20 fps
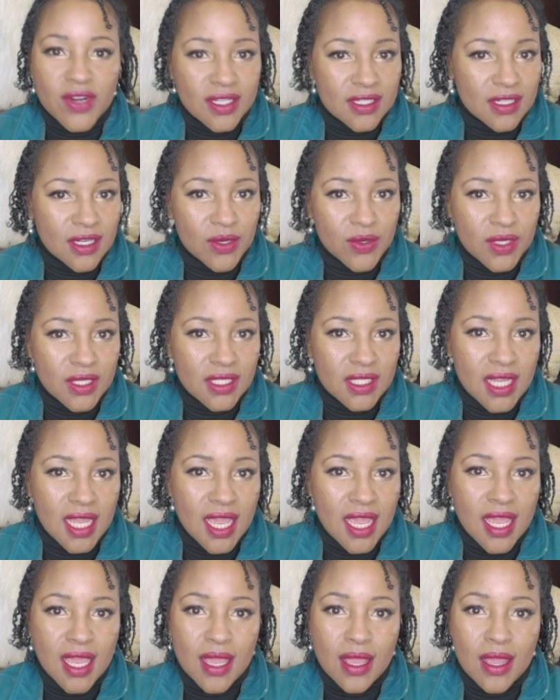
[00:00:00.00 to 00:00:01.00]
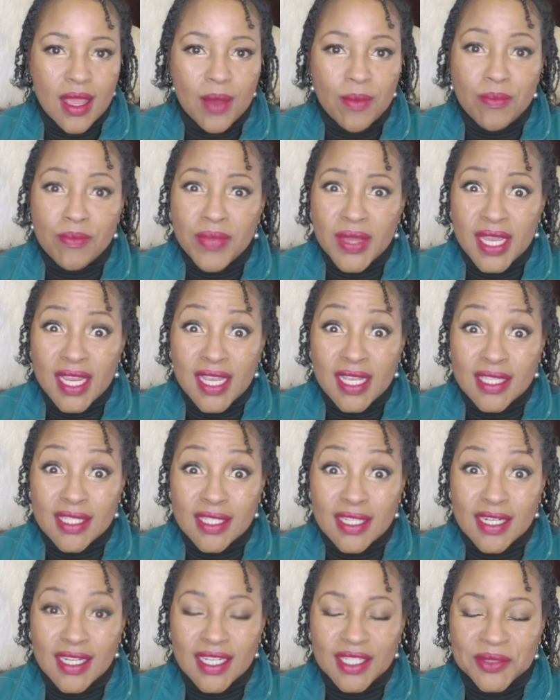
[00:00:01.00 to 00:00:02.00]
Fresno is a big
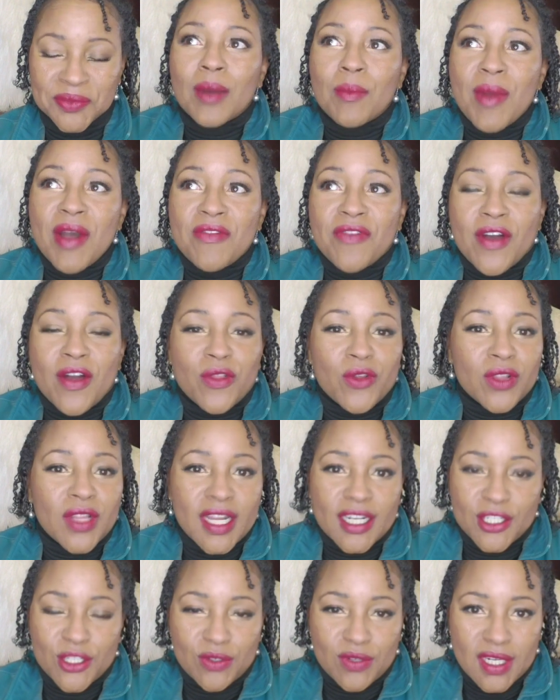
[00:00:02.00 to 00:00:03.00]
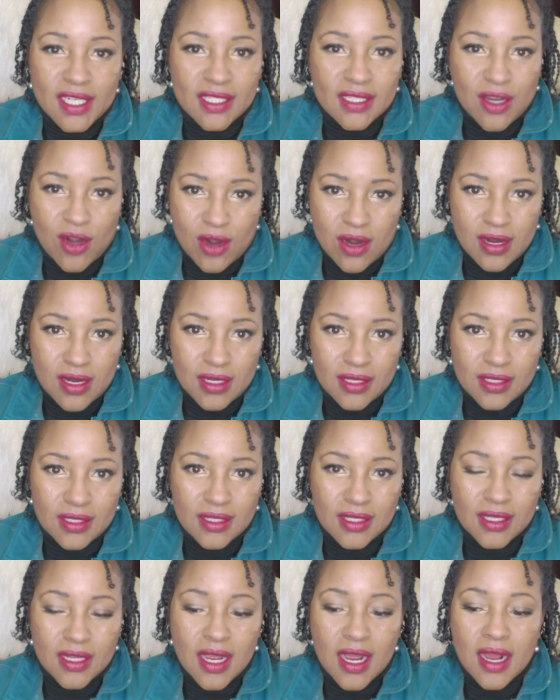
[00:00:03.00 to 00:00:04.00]
city. My father liked to race
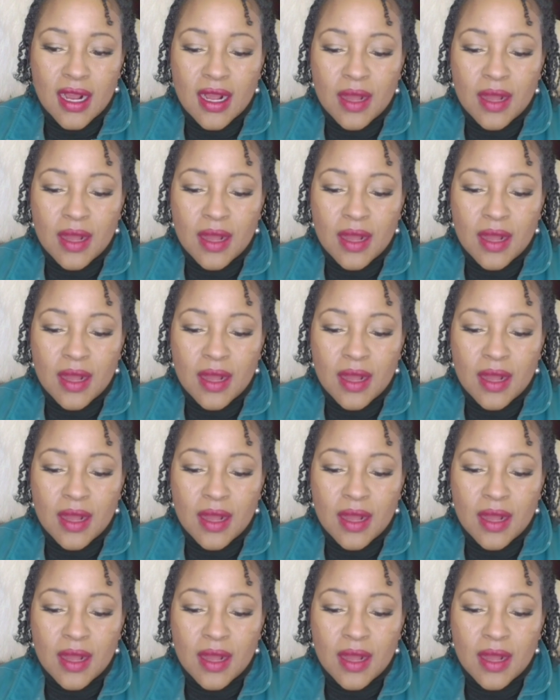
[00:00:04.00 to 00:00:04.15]
cars.